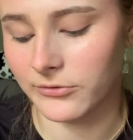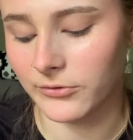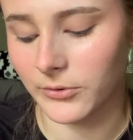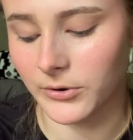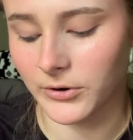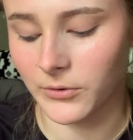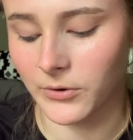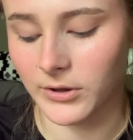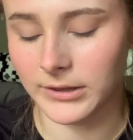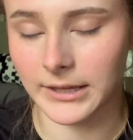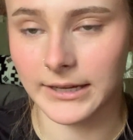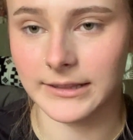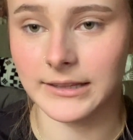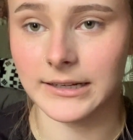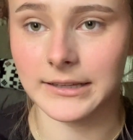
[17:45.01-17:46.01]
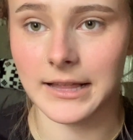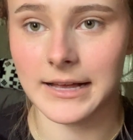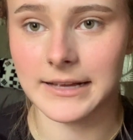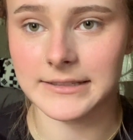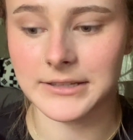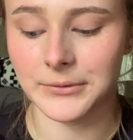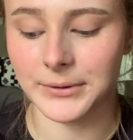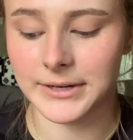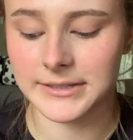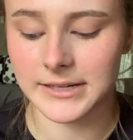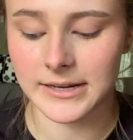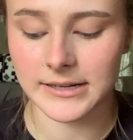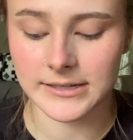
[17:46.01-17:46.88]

for like the class I want to take,